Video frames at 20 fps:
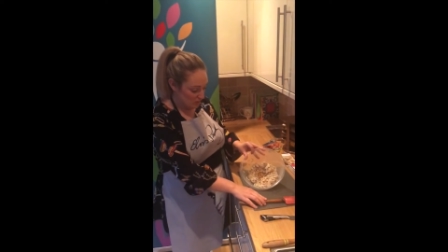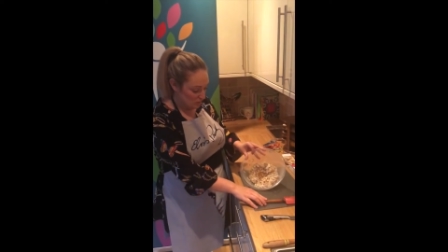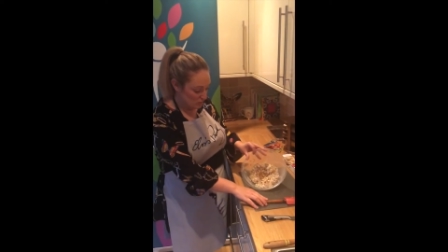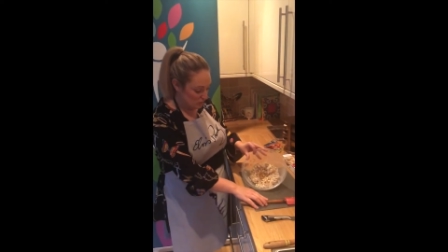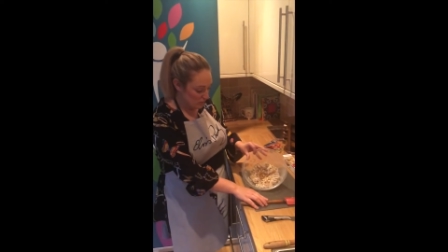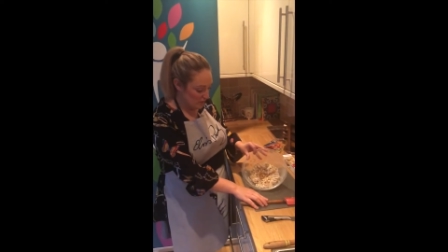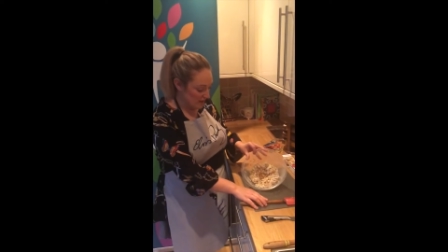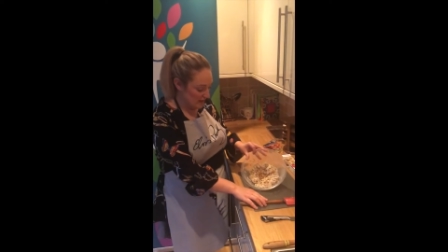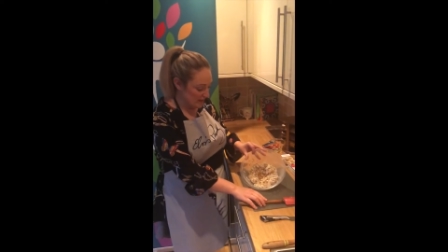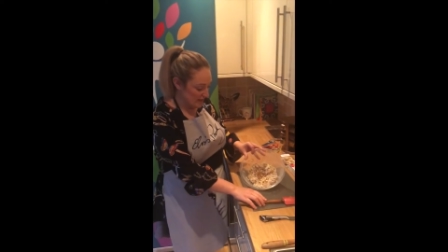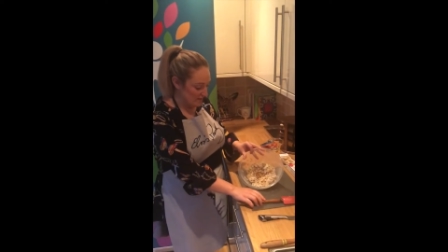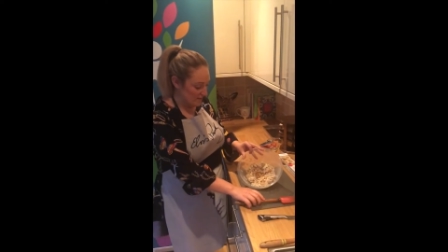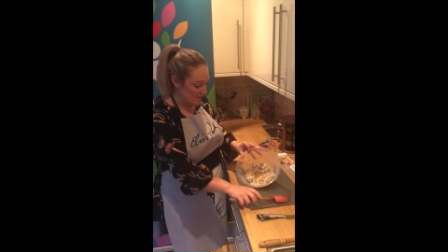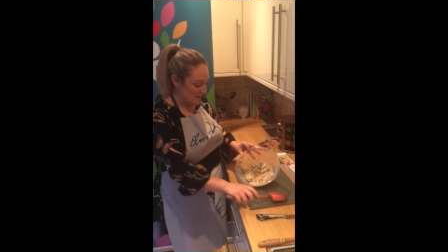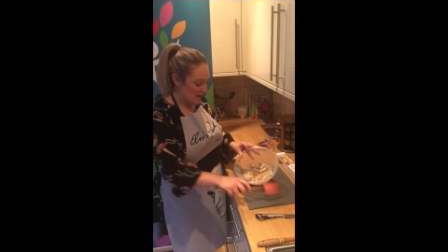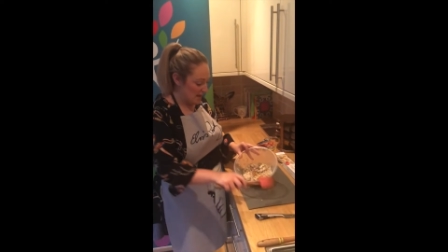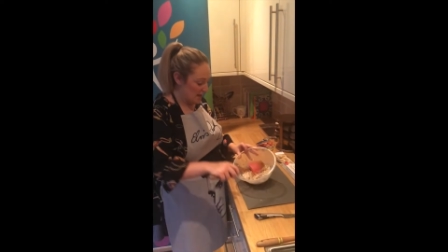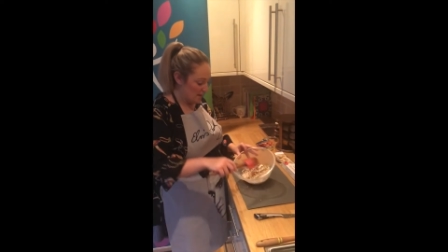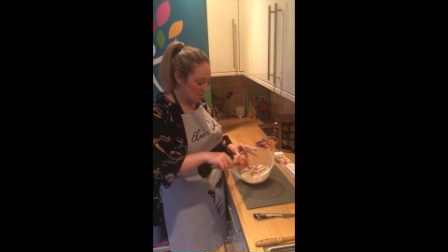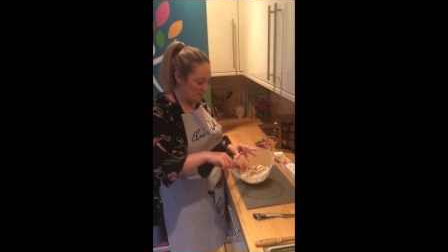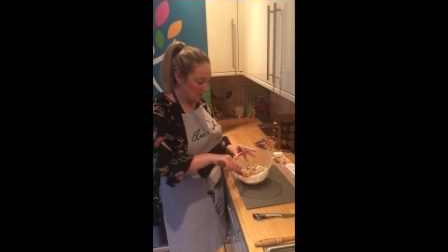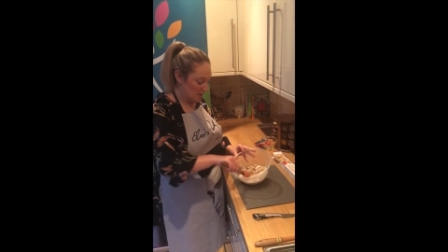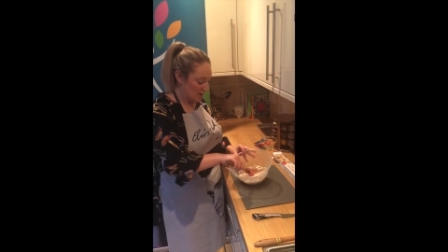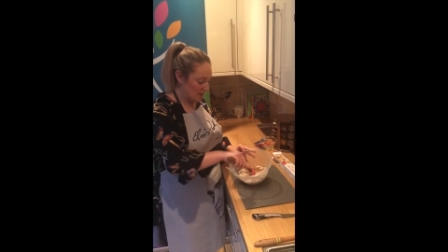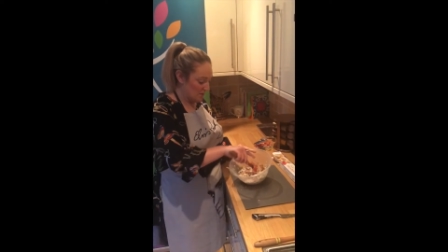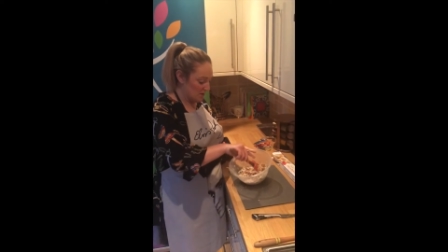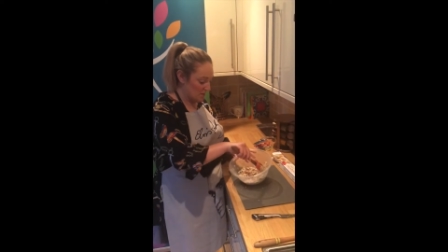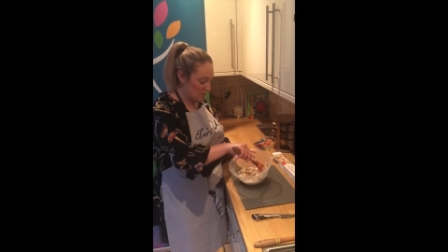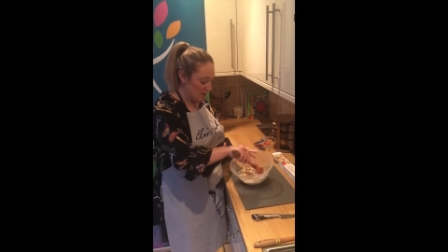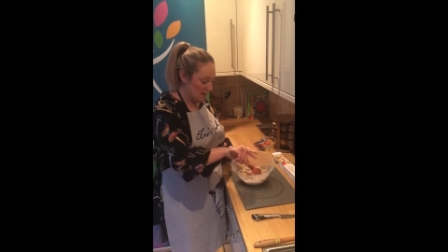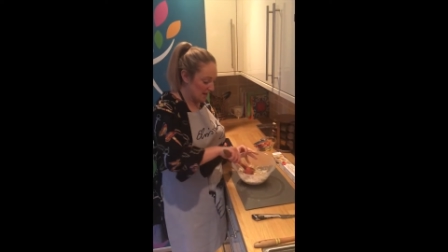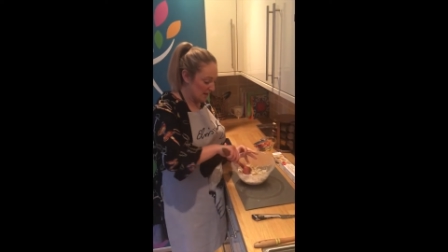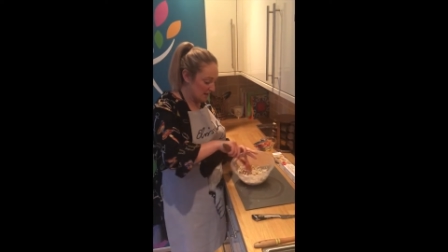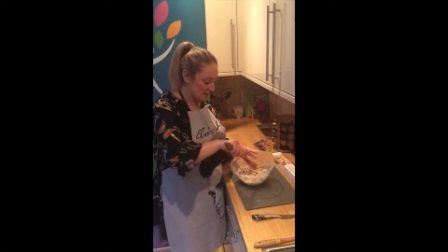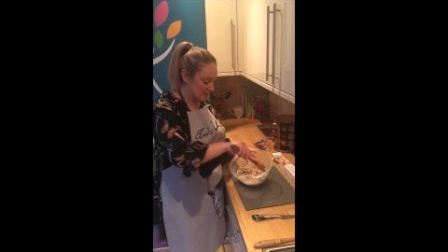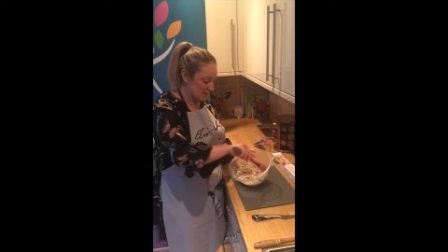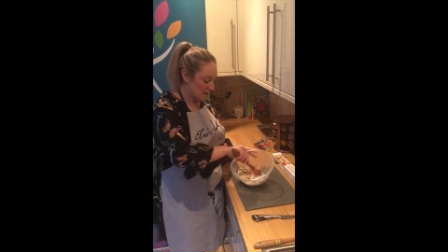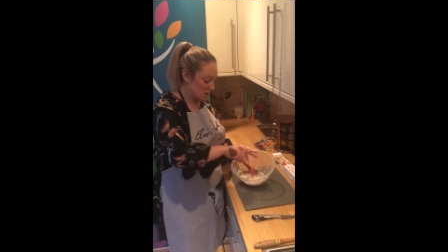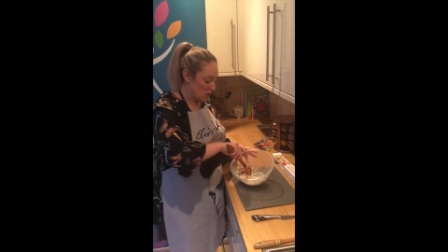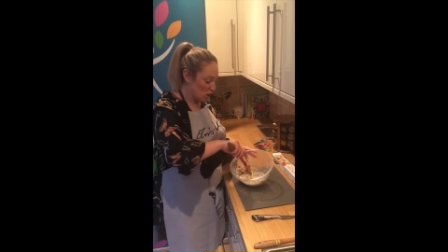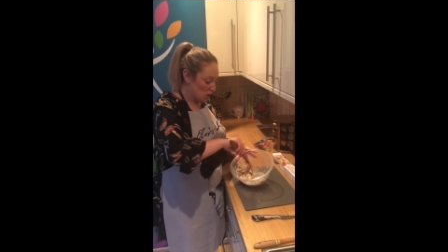Right in there, give it a mix.